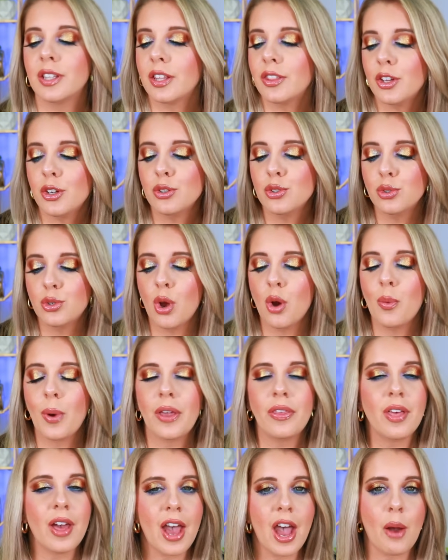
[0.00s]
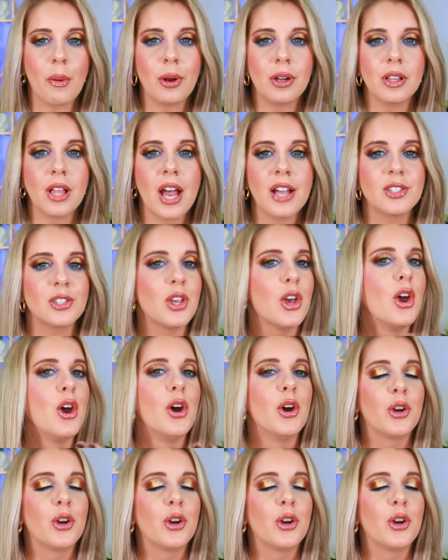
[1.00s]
Like there's no way that Hourglass